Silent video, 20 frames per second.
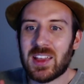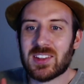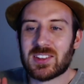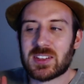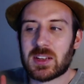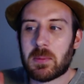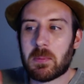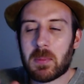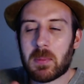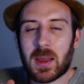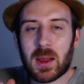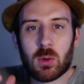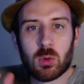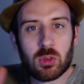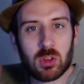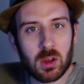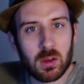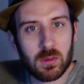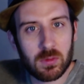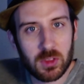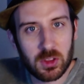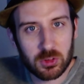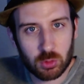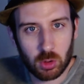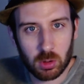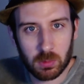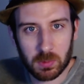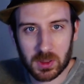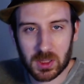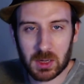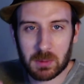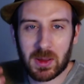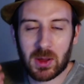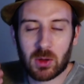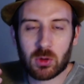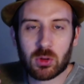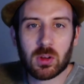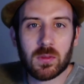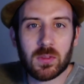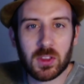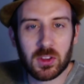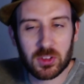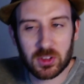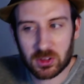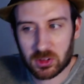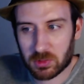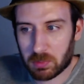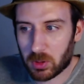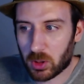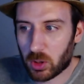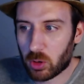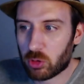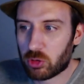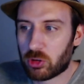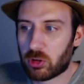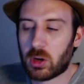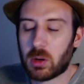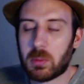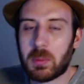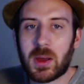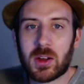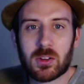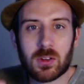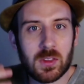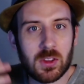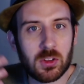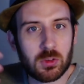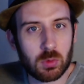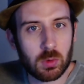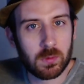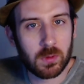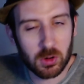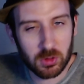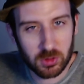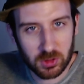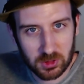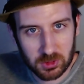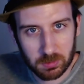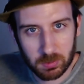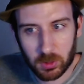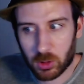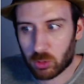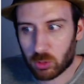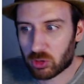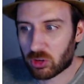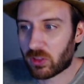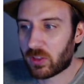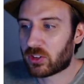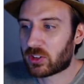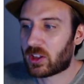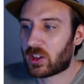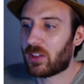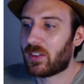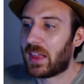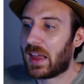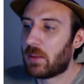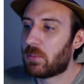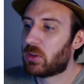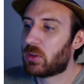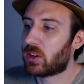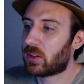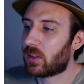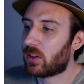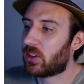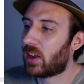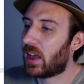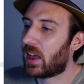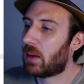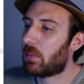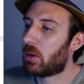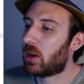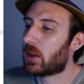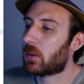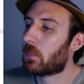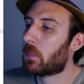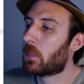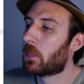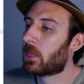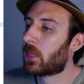is an amount of this grouping, an amount of this explosion, or amount of this reverse explosion, this collapsing that's happening.